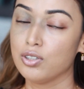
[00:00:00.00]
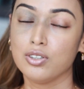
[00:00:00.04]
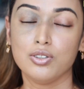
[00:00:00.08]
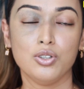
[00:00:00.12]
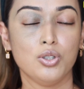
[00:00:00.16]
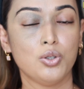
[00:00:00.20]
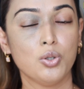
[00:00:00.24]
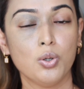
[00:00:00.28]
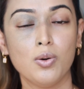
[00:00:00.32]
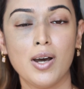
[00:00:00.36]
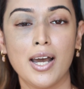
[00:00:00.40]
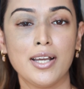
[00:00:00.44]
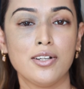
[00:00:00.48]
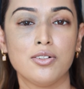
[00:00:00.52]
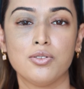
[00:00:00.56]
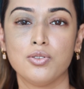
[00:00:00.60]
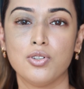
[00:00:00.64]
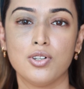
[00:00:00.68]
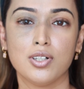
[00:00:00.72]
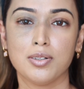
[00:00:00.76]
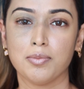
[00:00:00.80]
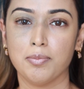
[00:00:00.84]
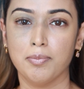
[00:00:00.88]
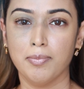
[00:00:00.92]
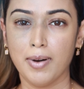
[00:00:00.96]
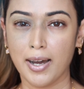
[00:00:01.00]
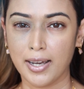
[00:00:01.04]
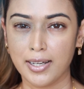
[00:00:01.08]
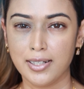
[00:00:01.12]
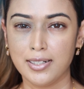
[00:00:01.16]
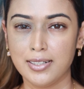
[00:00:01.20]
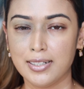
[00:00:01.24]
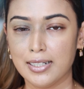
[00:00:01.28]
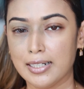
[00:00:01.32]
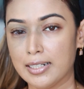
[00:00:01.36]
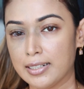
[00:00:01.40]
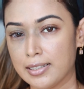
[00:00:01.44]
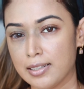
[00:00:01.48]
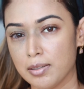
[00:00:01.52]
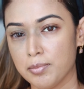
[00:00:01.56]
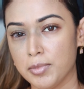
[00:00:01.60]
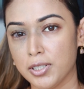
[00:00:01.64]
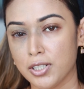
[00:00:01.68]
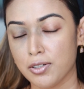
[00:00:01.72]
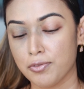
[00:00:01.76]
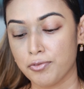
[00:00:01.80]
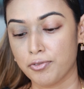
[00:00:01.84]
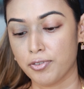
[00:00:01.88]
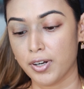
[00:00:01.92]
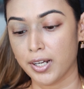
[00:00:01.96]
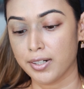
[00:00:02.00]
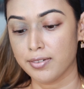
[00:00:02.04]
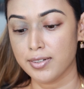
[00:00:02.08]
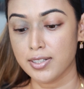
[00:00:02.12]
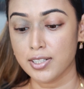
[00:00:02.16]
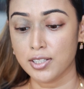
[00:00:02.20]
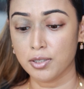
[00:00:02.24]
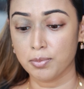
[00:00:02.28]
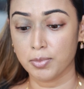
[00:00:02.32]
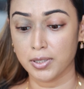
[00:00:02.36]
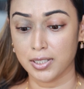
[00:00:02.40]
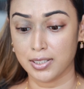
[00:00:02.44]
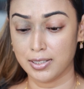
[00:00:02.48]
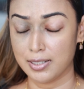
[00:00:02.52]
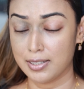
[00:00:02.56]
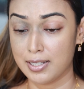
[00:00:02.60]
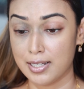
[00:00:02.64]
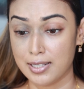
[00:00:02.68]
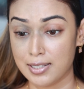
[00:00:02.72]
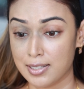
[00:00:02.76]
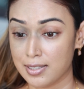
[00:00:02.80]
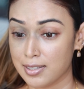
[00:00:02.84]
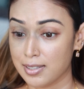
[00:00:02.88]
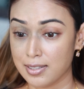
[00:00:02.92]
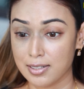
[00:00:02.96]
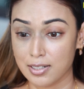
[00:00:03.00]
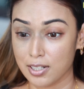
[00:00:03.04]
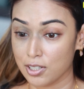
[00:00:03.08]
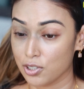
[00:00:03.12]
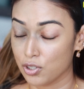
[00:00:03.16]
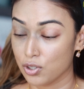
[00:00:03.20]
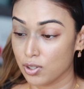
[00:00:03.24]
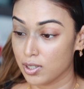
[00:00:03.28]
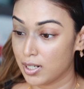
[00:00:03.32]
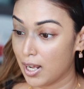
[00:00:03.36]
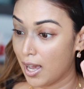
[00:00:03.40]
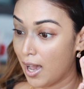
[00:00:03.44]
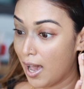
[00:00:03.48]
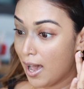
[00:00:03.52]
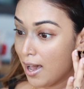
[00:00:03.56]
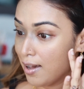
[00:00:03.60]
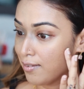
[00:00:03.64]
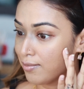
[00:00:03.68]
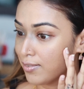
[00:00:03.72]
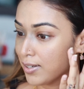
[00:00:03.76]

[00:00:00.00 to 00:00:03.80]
though I do not mind a little bit of fragrance, but this does not have